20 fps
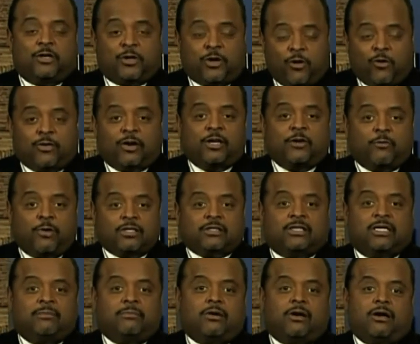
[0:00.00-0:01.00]
according to Rush
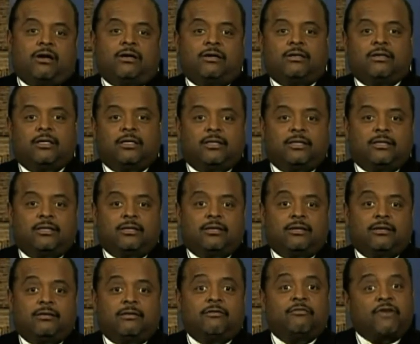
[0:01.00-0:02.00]
Limbaugh?
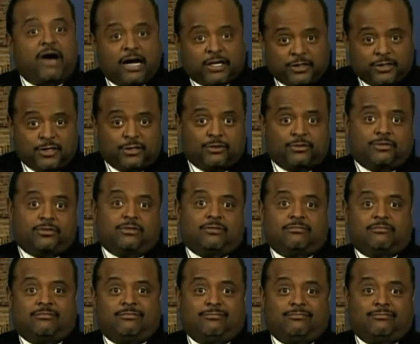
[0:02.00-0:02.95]
Fox News.